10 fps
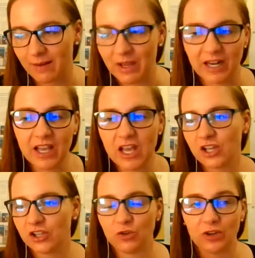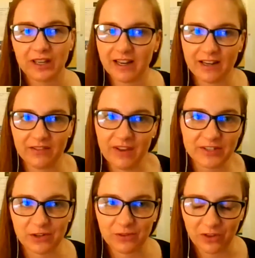But you could get an
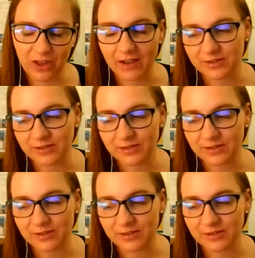investor for life.